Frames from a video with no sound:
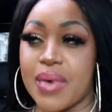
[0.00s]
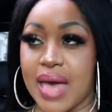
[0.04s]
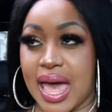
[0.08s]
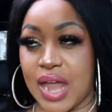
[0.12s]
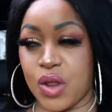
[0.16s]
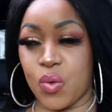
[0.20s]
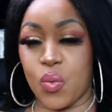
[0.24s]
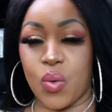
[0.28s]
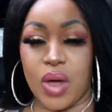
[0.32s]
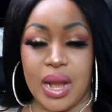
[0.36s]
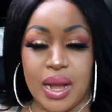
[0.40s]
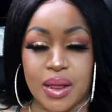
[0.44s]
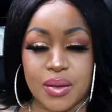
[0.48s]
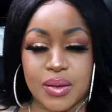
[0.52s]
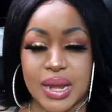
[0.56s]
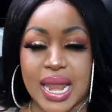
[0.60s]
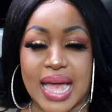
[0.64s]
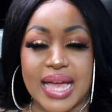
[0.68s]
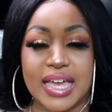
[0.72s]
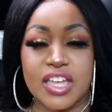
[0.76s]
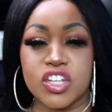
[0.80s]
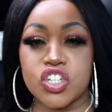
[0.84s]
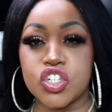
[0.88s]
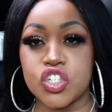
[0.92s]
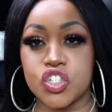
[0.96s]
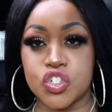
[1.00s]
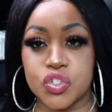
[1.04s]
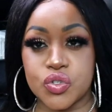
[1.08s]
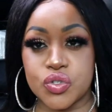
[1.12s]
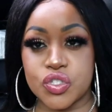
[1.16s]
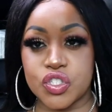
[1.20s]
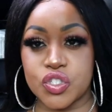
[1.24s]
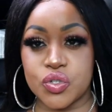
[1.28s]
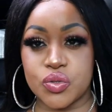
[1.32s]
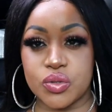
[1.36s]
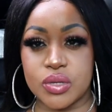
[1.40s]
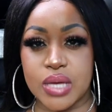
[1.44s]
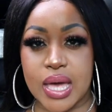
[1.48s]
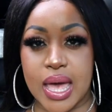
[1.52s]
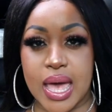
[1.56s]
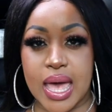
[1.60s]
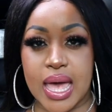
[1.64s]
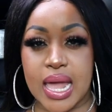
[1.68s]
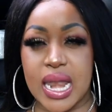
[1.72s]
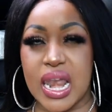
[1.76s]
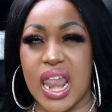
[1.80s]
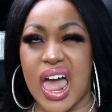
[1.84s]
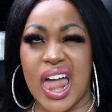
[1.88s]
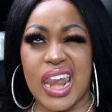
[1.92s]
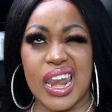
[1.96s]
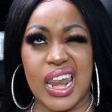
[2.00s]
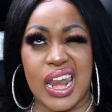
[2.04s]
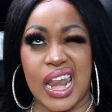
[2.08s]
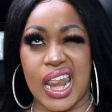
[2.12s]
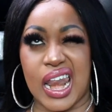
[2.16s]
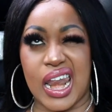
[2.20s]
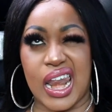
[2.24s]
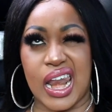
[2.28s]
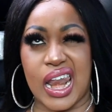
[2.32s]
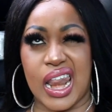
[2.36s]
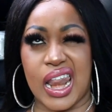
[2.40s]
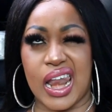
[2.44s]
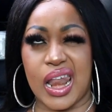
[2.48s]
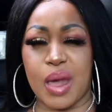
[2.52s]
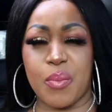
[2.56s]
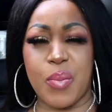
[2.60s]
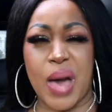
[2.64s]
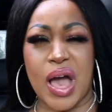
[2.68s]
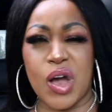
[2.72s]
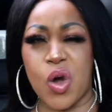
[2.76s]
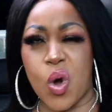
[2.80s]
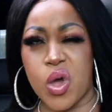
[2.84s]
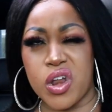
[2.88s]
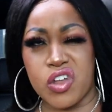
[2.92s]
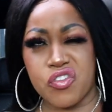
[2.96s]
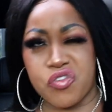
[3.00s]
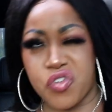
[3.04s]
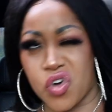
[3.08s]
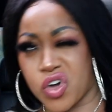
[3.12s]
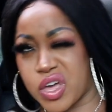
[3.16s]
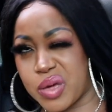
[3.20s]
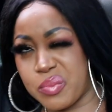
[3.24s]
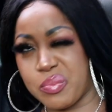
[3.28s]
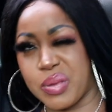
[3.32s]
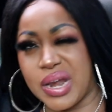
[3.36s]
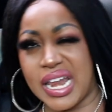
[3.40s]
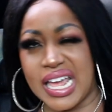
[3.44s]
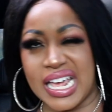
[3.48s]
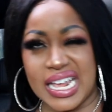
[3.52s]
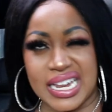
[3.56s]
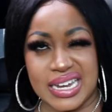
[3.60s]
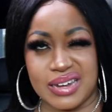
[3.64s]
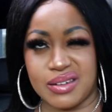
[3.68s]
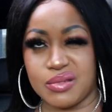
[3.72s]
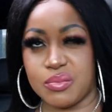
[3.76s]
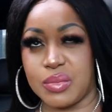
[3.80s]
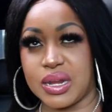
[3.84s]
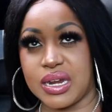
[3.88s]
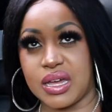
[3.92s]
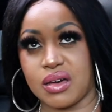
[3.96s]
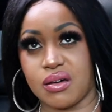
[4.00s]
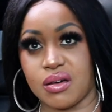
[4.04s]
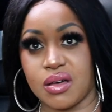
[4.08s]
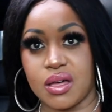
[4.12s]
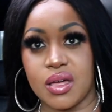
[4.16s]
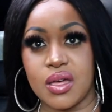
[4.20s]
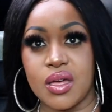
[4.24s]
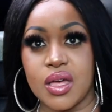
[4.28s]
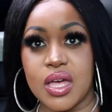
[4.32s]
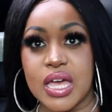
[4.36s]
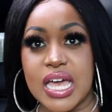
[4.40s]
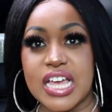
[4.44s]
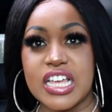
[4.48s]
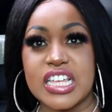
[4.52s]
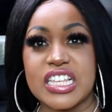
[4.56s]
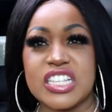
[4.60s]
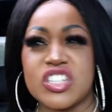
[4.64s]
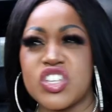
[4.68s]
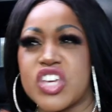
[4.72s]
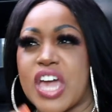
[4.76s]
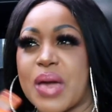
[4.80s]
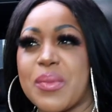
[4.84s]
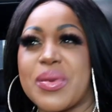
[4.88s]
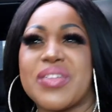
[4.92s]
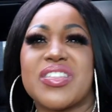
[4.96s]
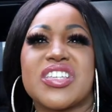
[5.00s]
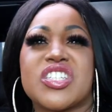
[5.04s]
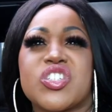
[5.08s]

I don't want to like introduce you yet, la la la la la, but I got on a fucking plane, my nigga. You get me?